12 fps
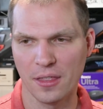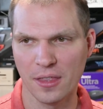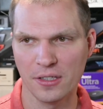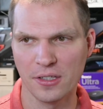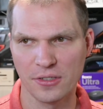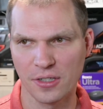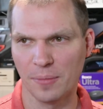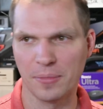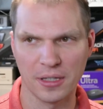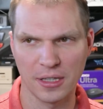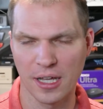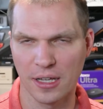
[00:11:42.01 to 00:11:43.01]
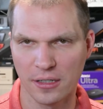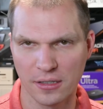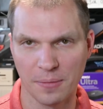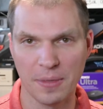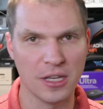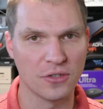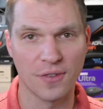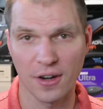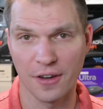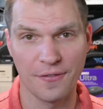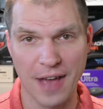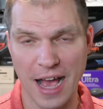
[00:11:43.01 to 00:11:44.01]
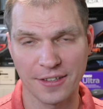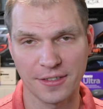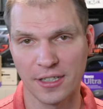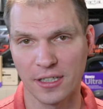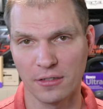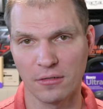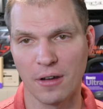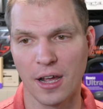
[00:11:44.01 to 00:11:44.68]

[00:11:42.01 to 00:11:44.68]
this is something that to me is very fascinating,